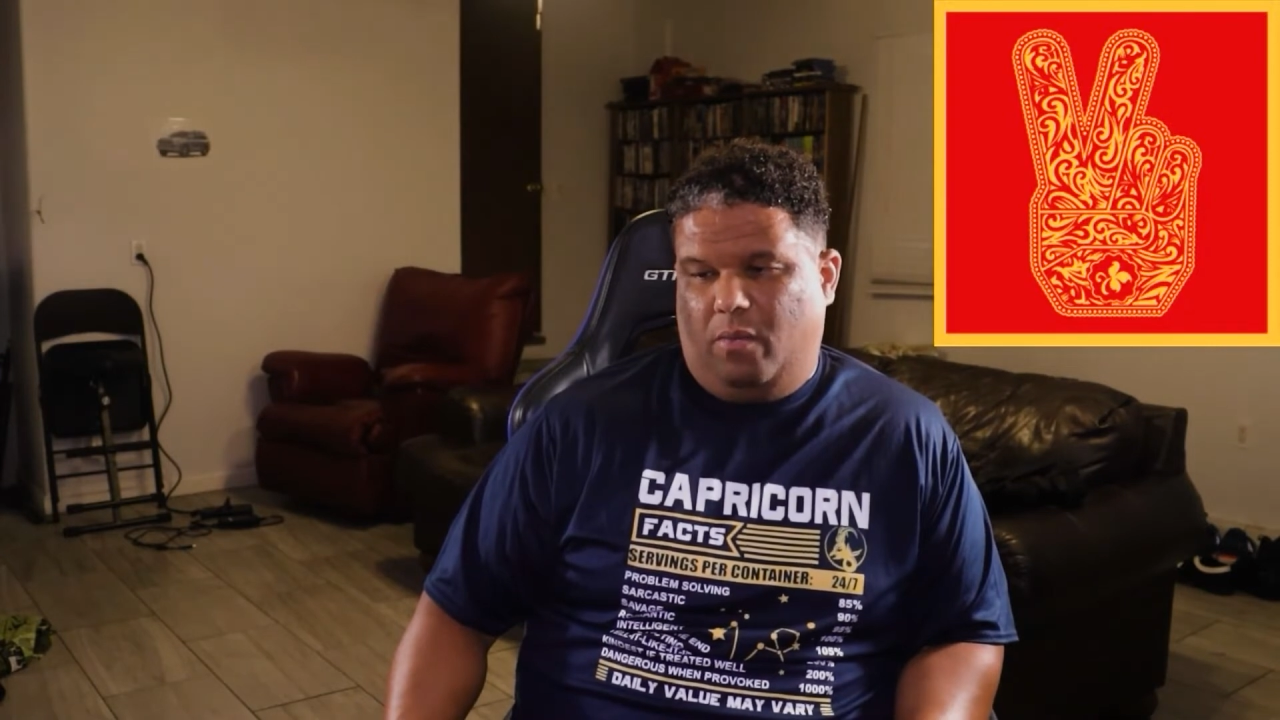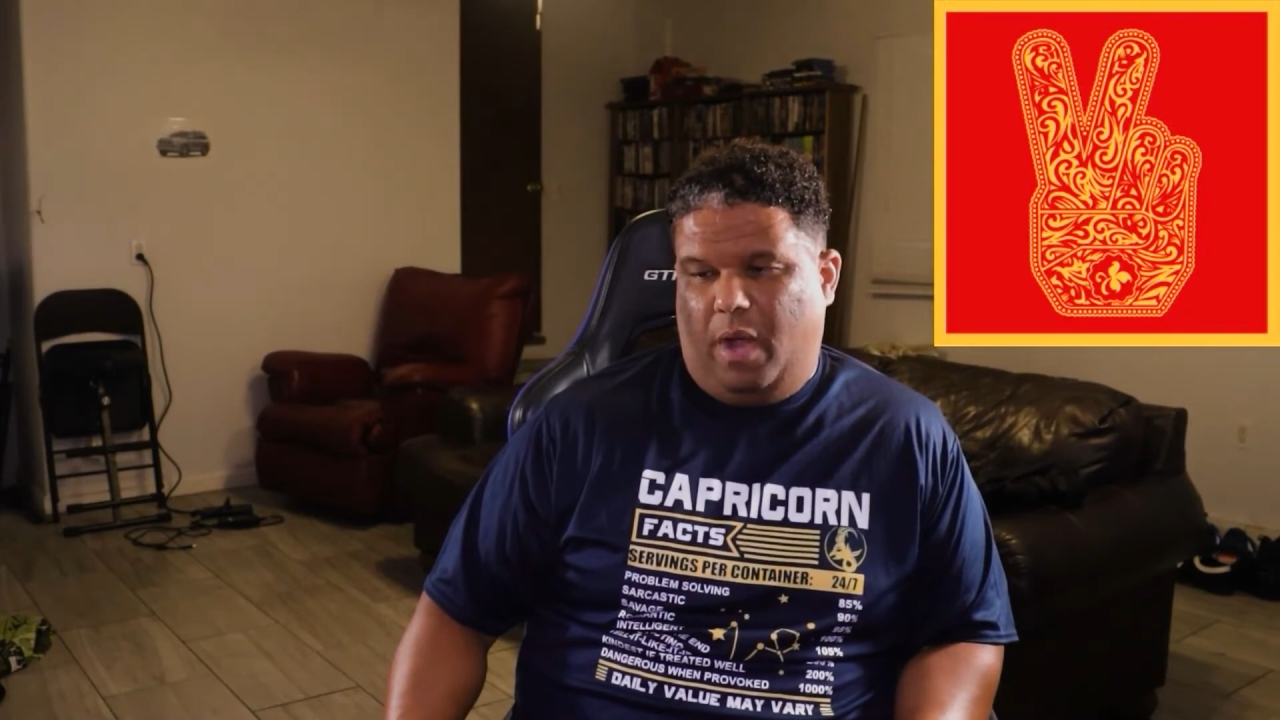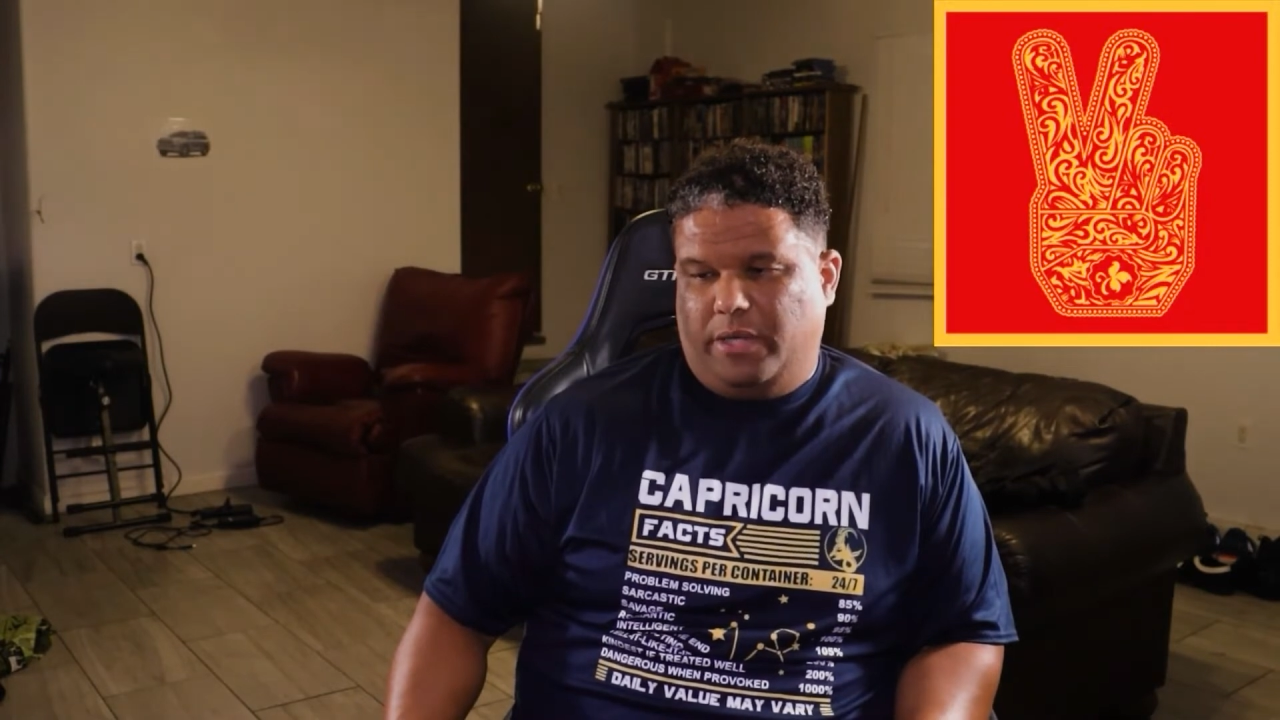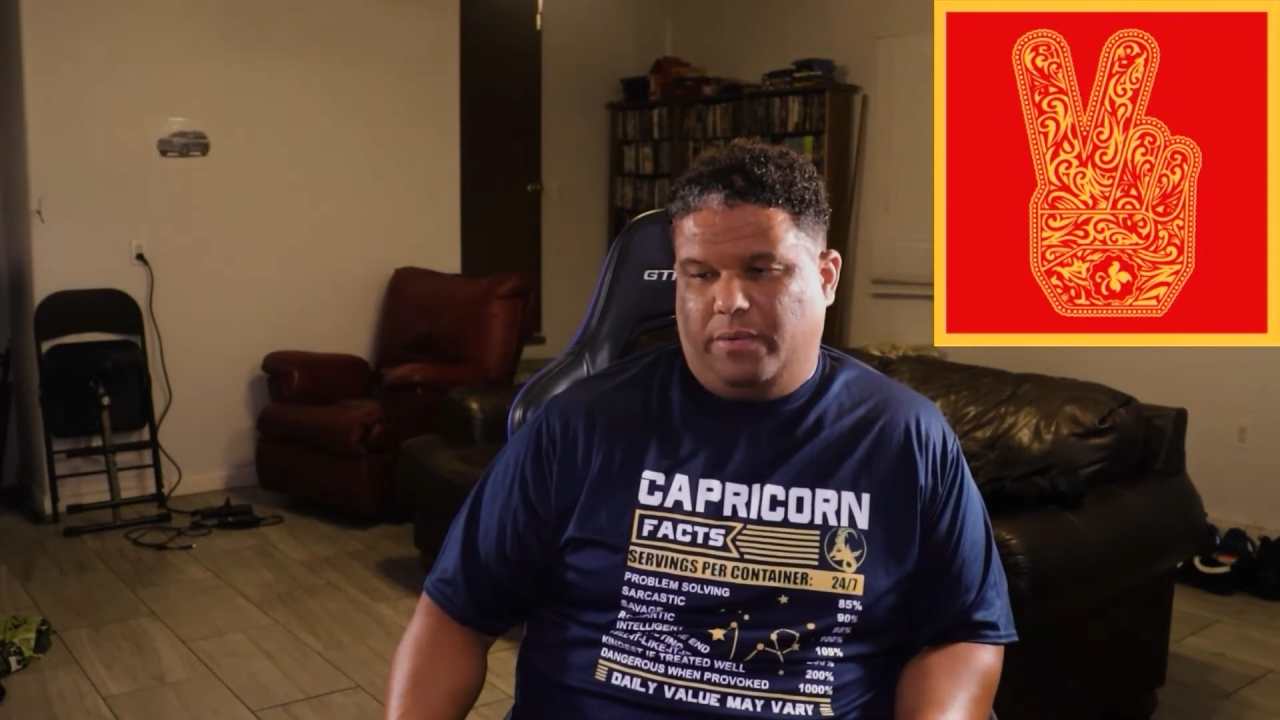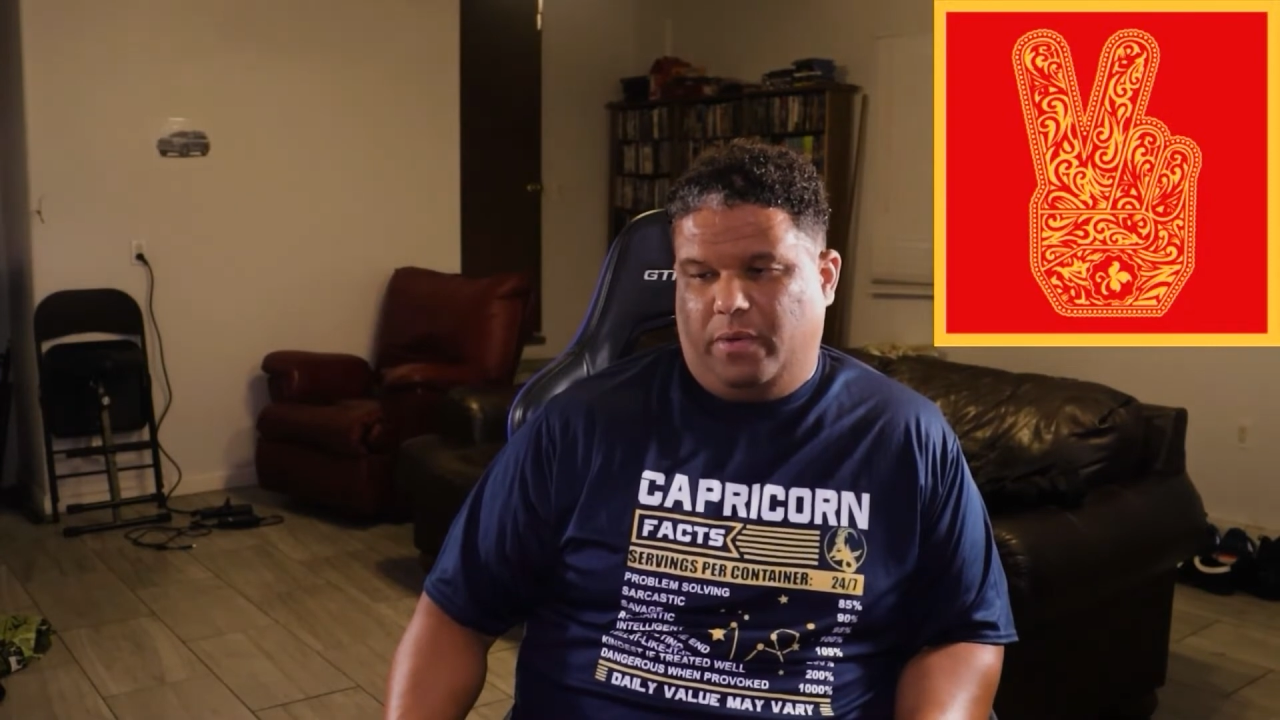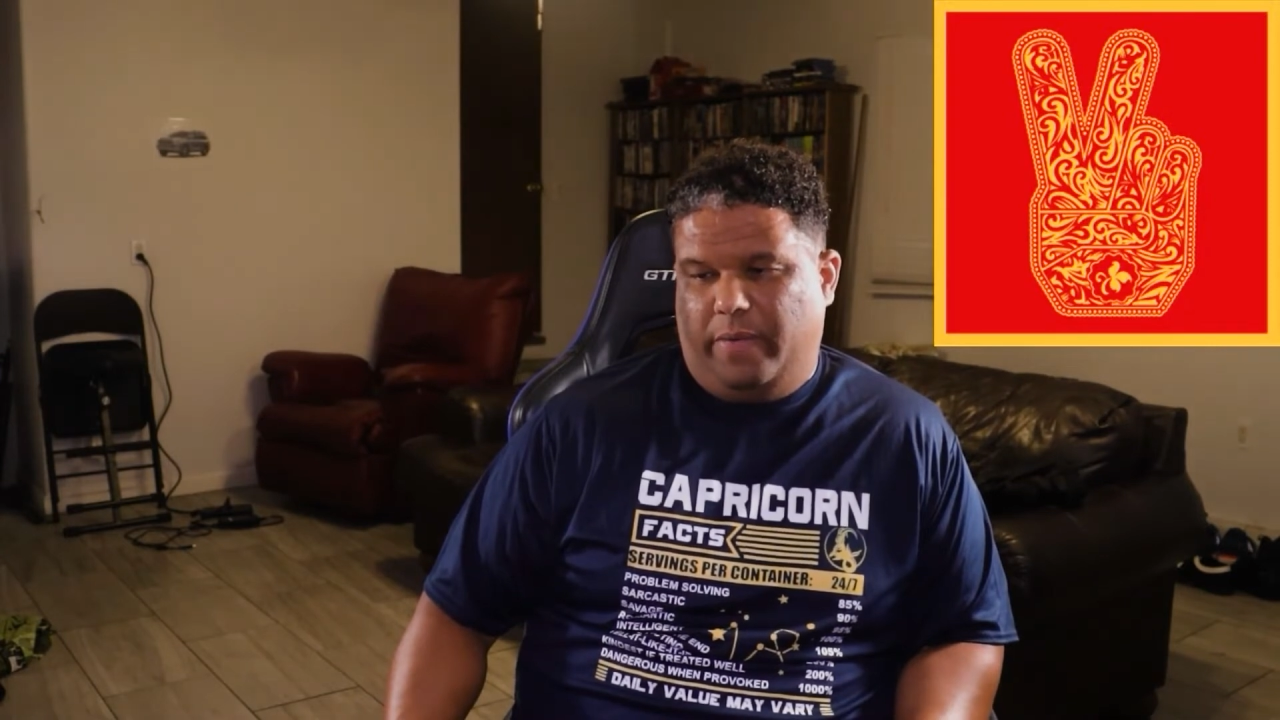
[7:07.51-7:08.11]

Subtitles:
watch it real